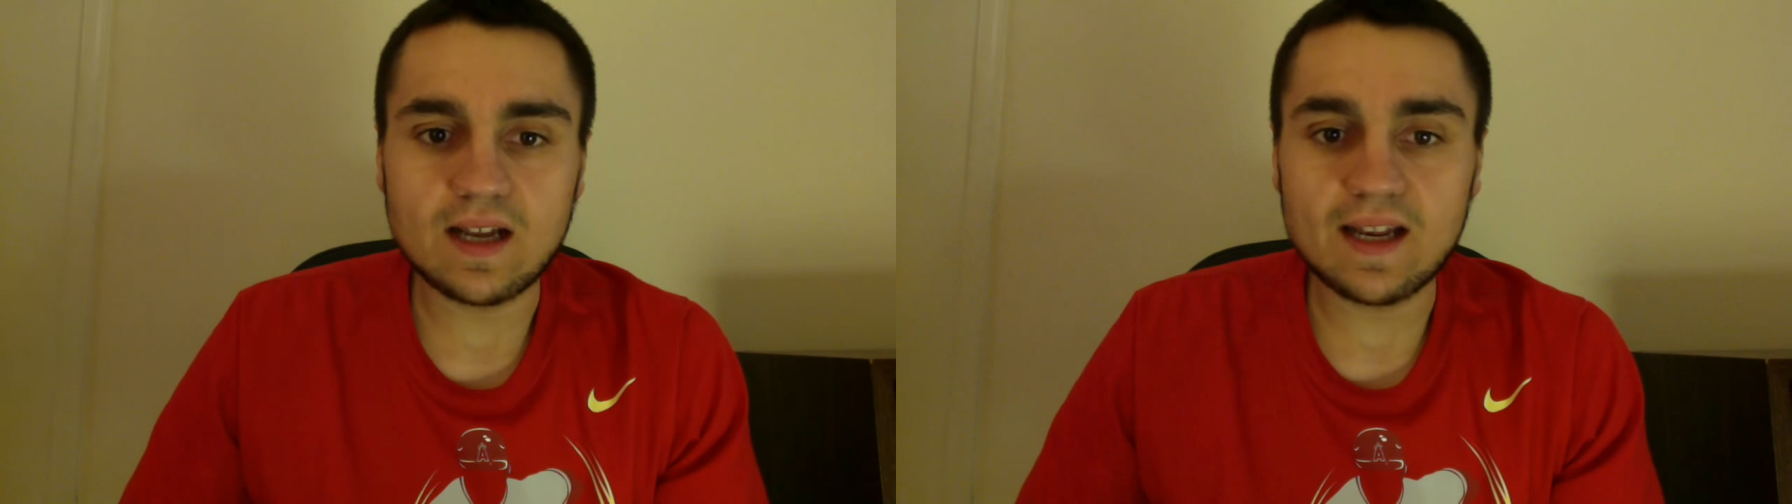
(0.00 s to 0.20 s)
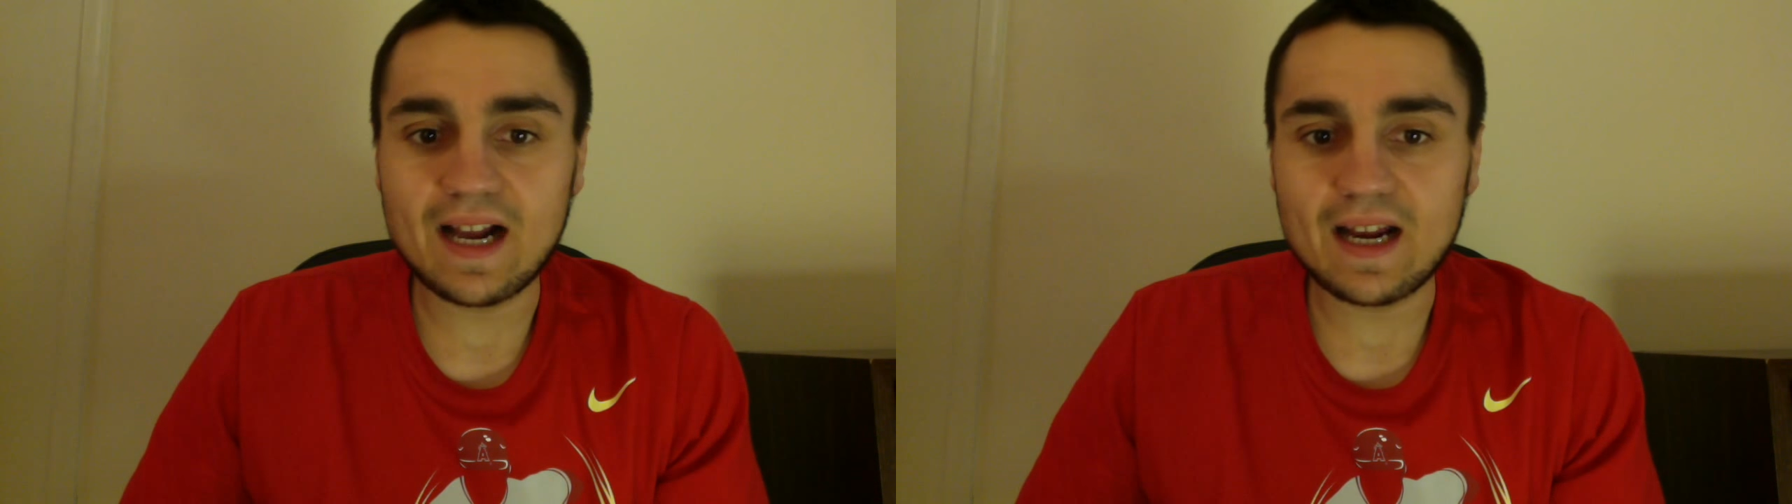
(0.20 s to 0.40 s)

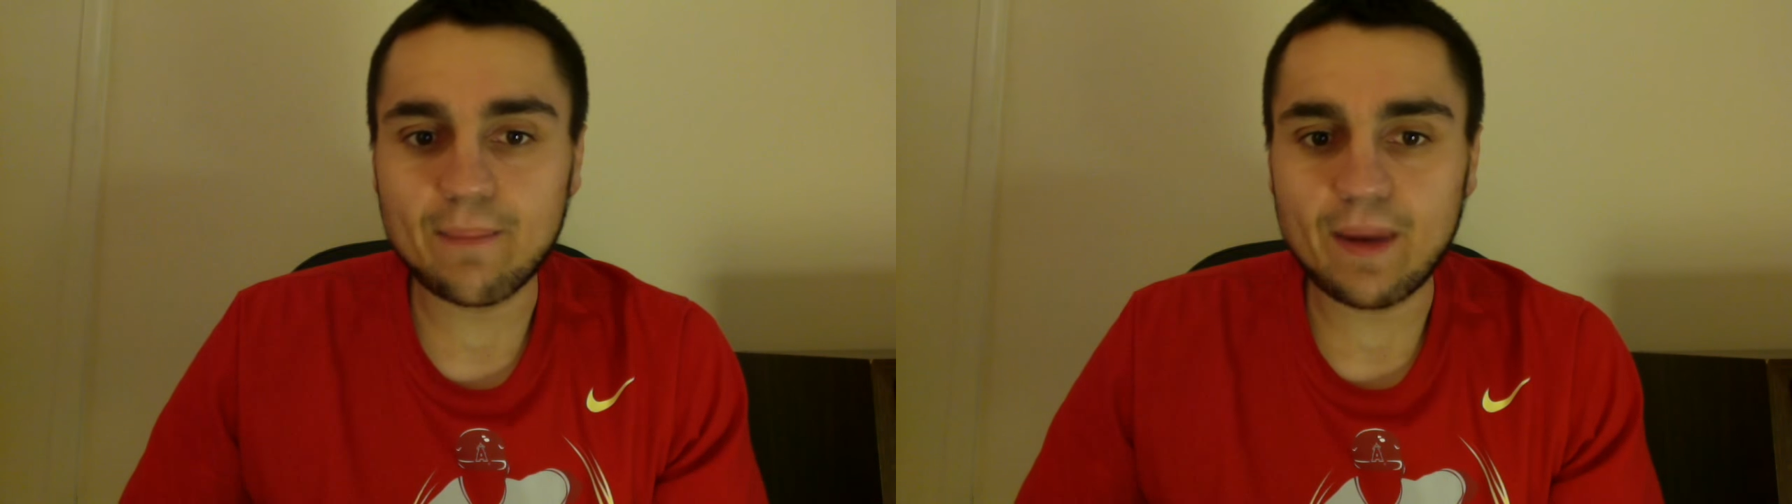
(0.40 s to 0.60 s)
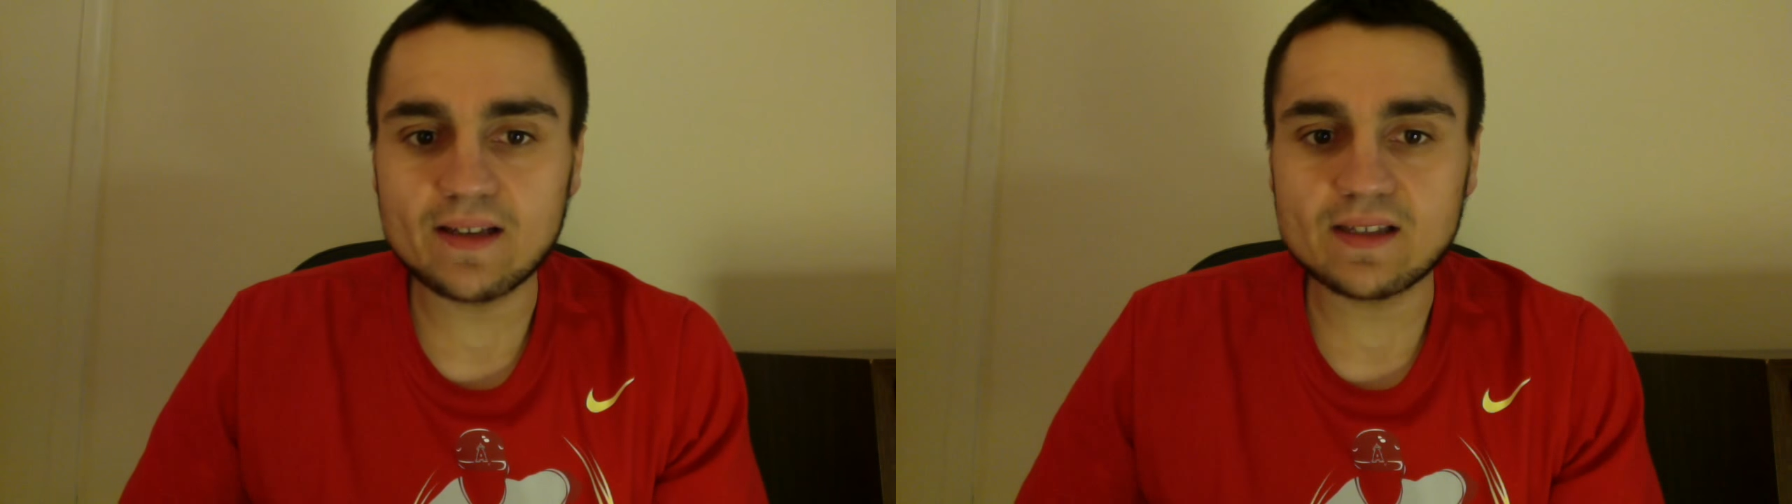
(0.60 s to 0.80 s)
and he got on
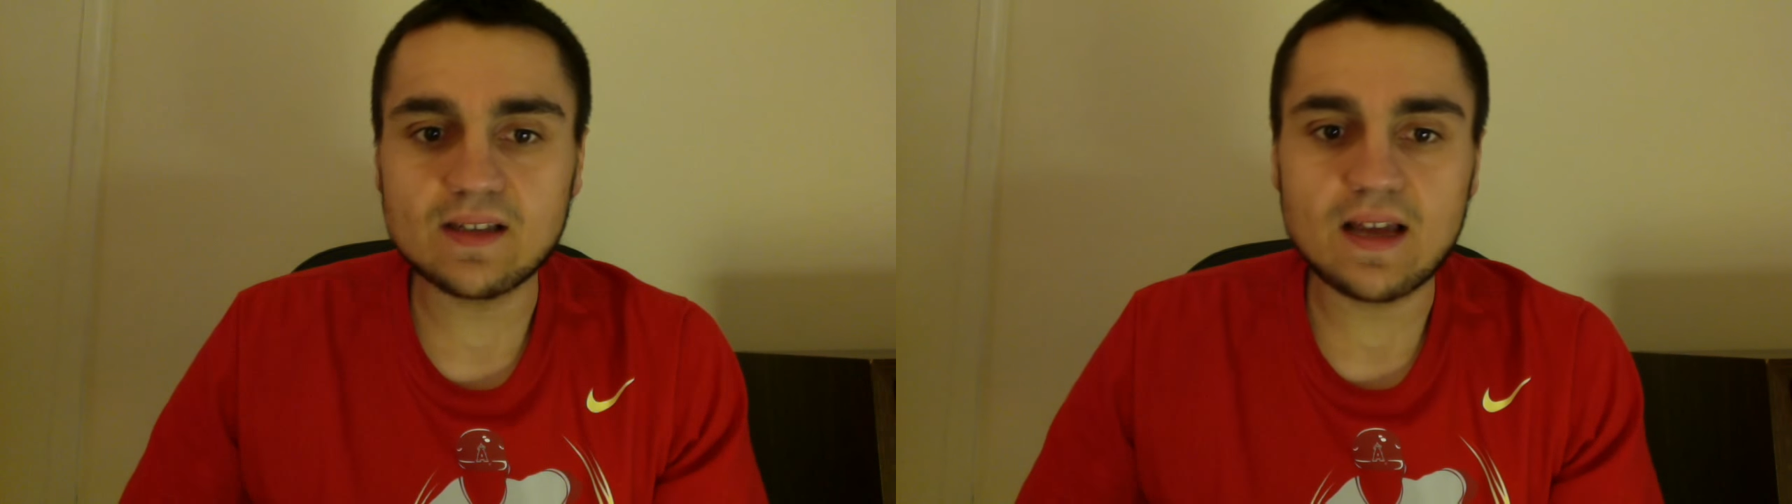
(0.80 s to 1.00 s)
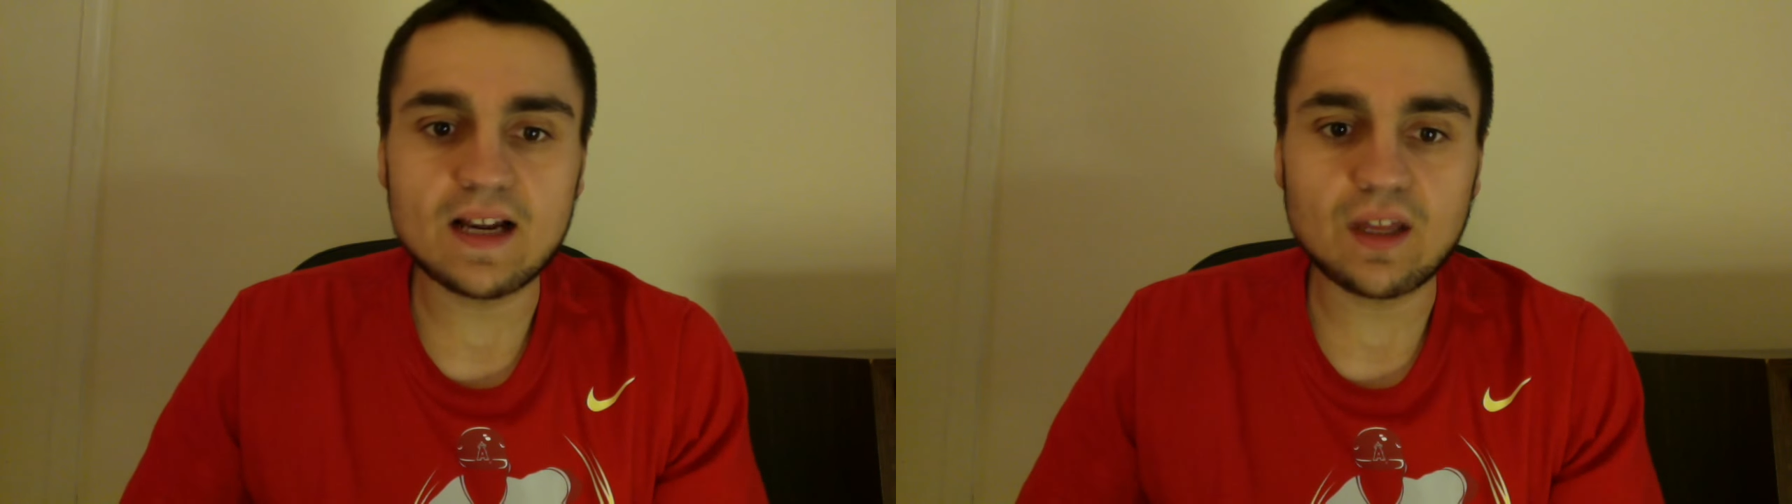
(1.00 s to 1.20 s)
base
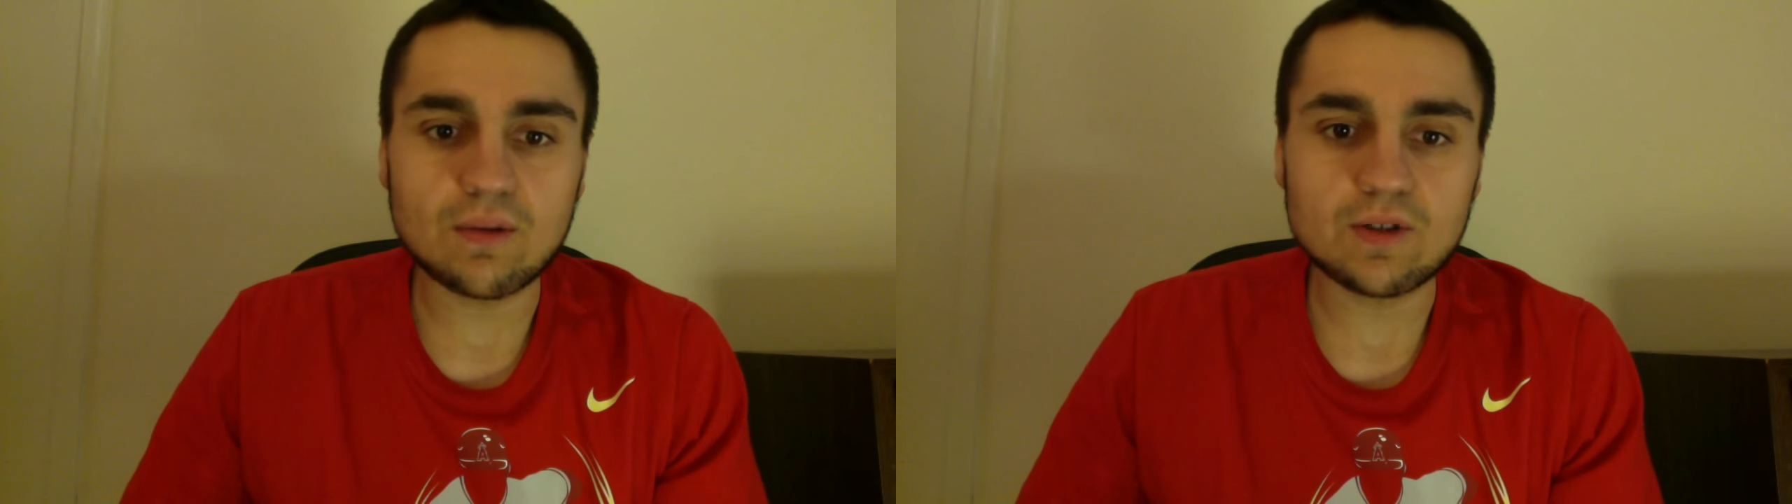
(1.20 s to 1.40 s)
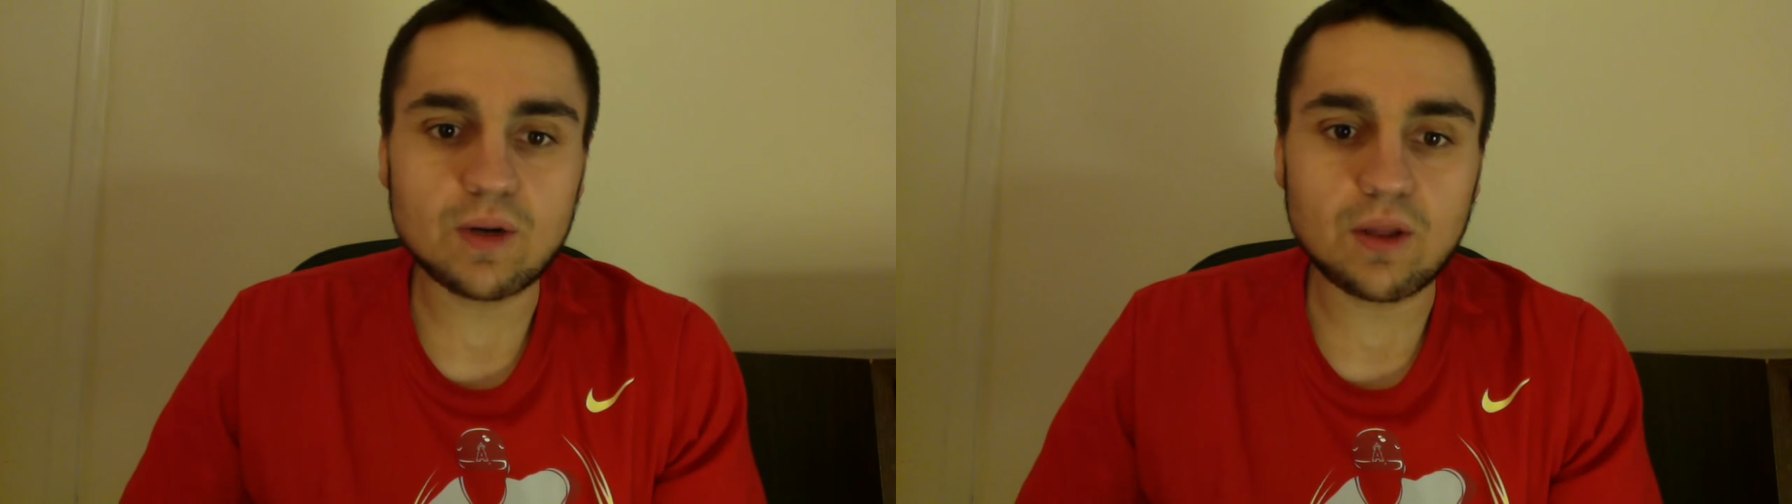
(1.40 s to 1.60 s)
at a
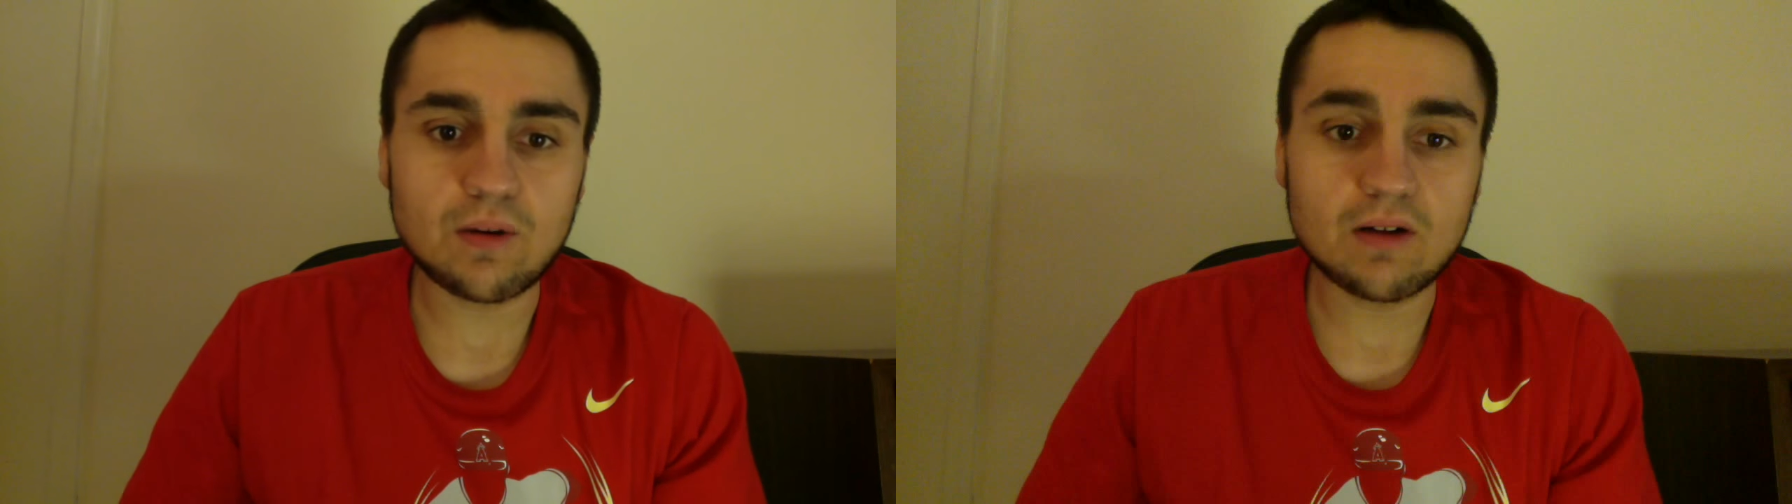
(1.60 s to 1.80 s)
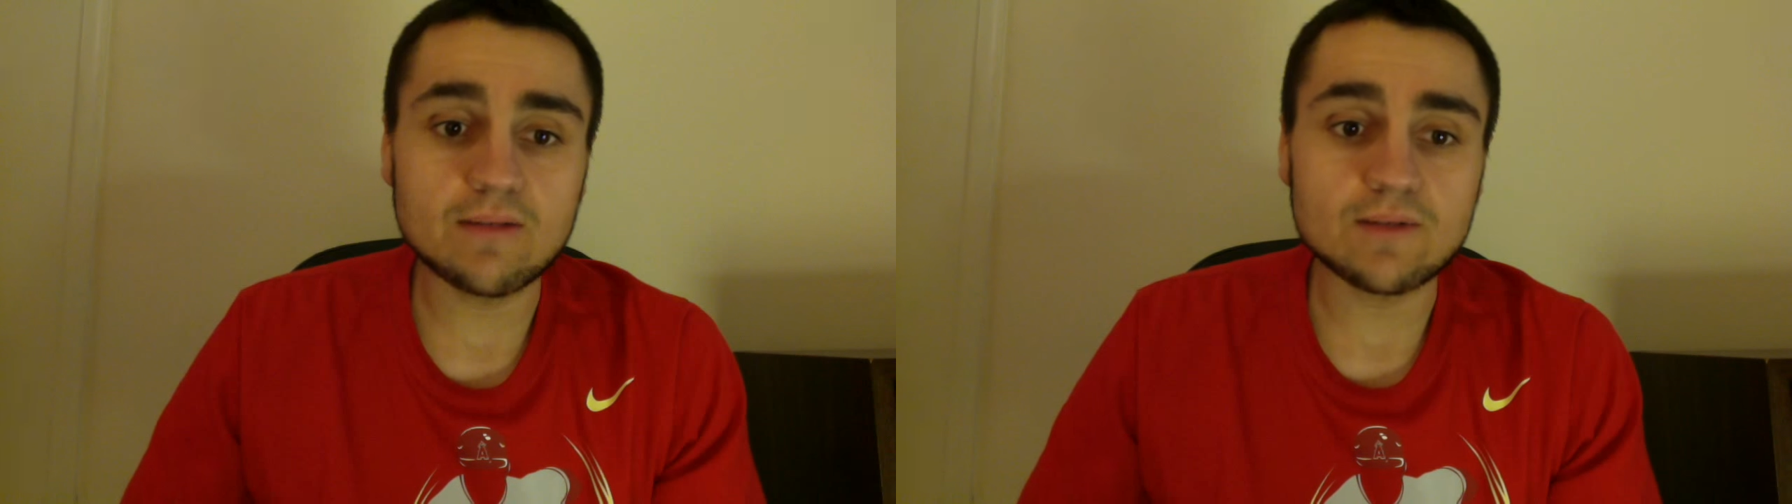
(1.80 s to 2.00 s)

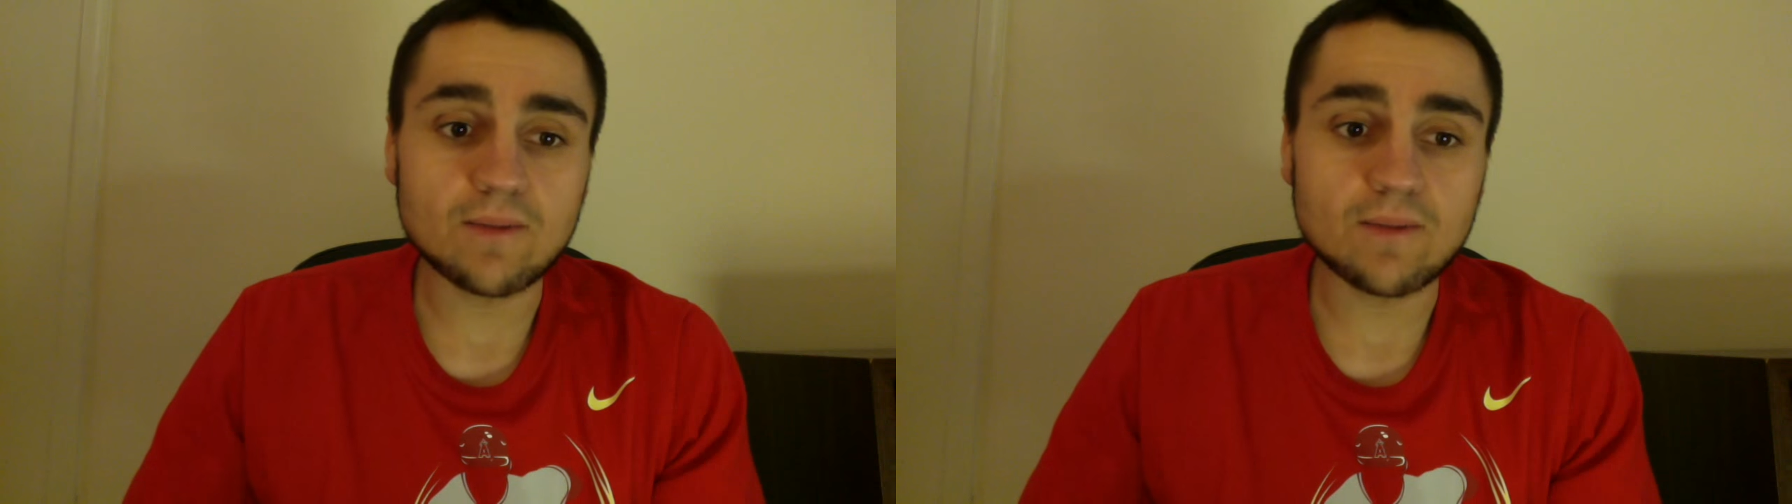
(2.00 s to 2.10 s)
323 clip.